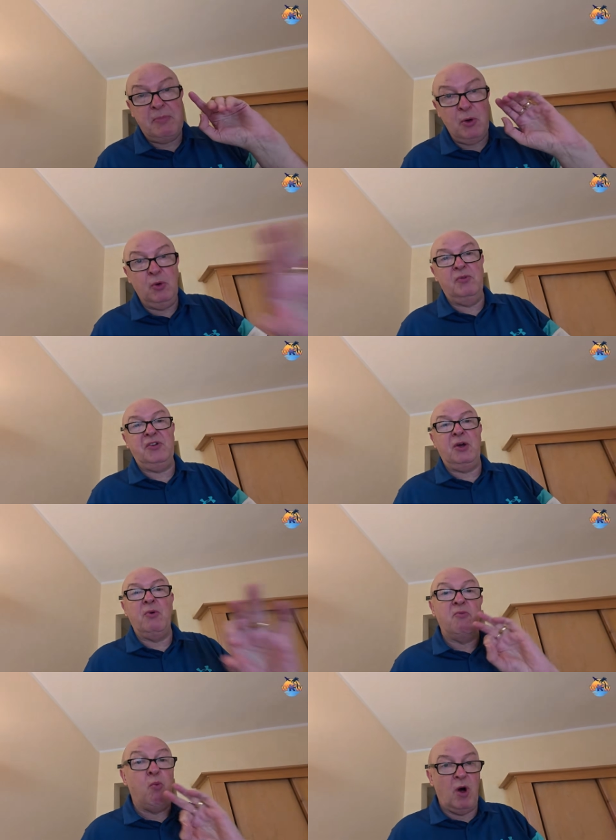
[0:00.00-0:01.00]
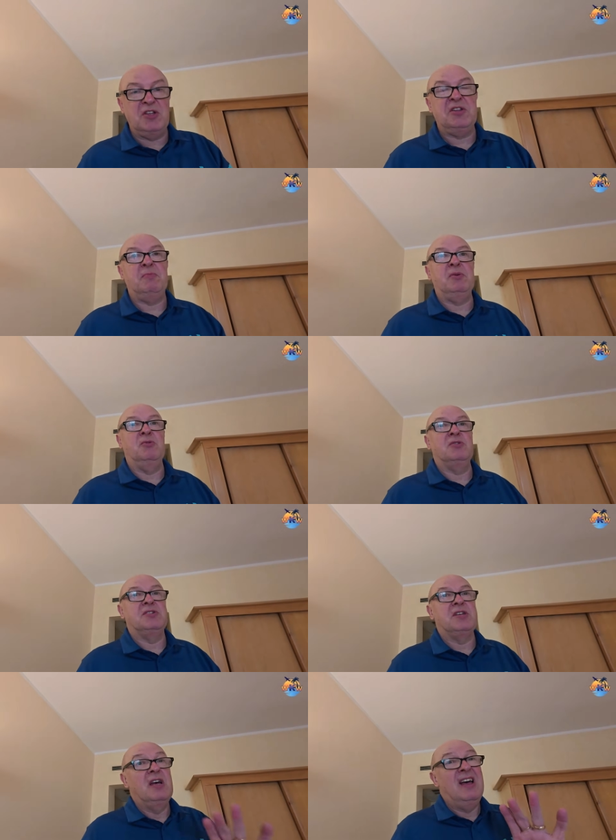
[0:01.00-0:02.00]
pool view of one of the
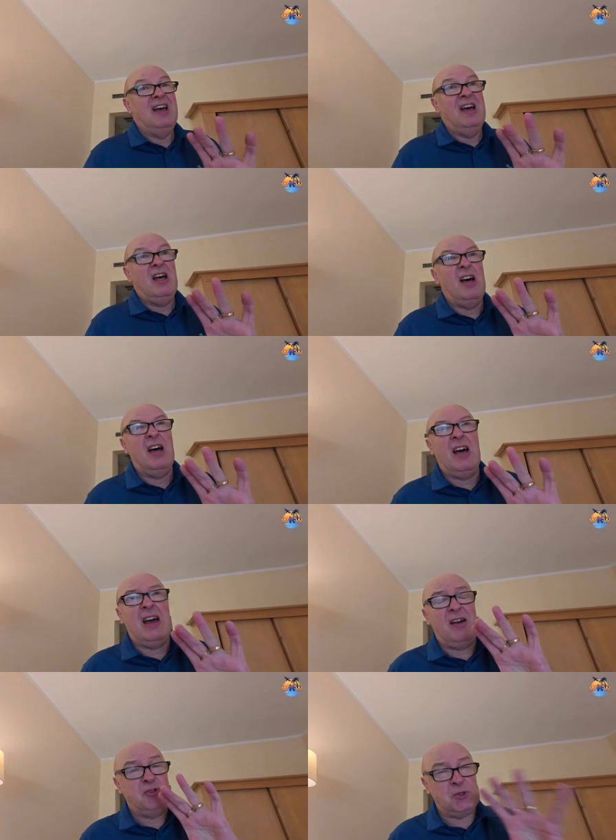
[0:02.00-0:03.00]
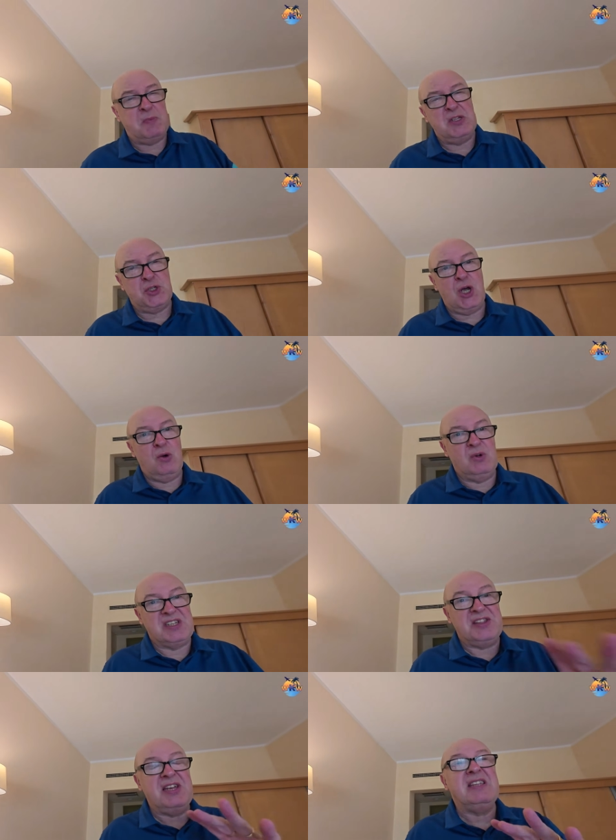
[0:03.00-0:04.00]
pools. I've just been told,
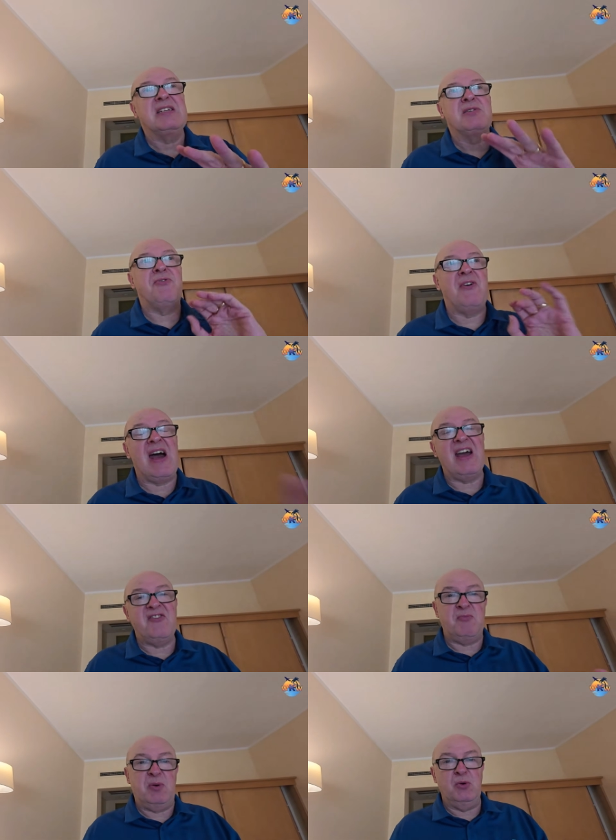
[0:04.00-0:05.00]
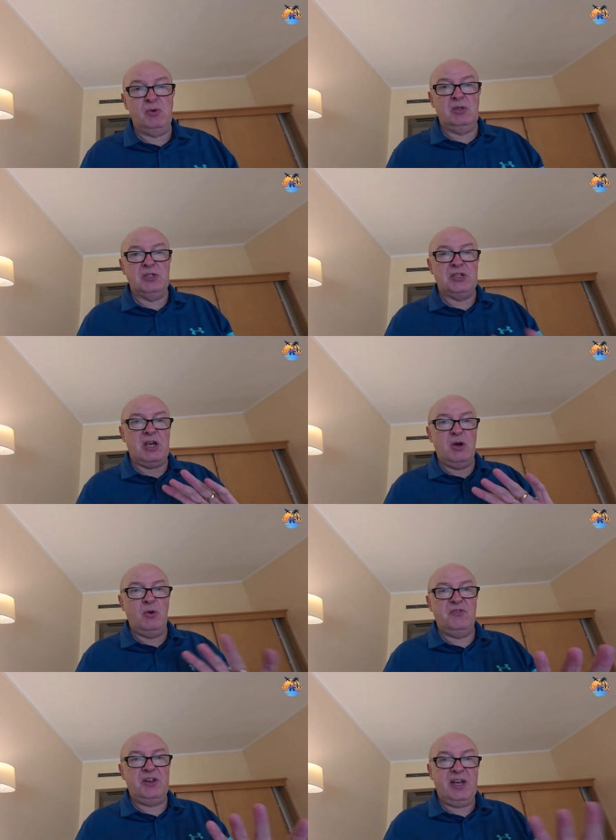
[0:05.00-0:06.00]
I think there's 5 pools
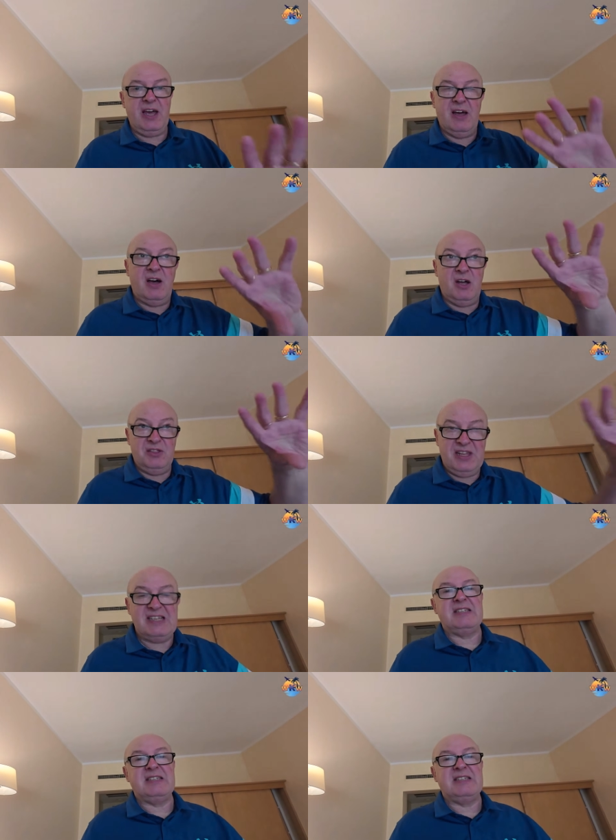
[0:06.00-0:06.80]
over here on this